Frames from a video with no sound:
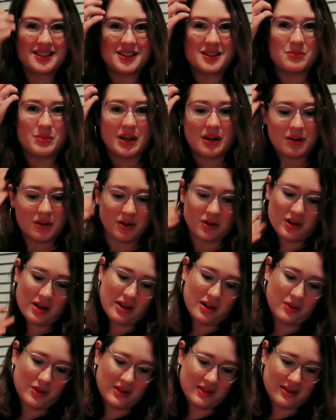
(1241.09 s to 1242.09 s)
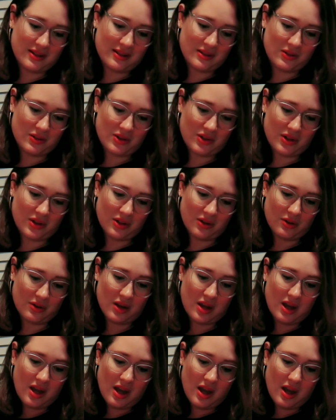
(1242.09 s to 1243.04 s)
because Baker Creek always sends those to you.